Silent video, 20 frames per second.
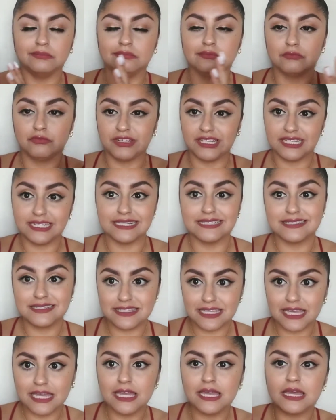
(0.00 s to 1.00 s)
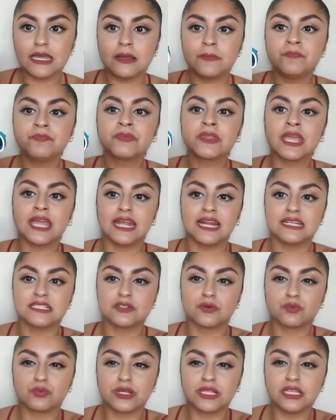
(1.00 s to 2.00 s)
we can see him. It has
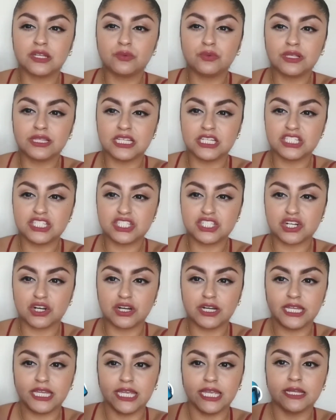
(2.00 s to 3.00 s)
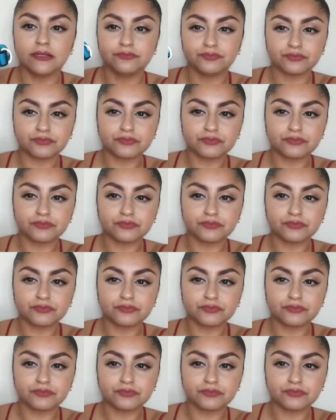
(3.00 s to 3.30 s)
a really sturdy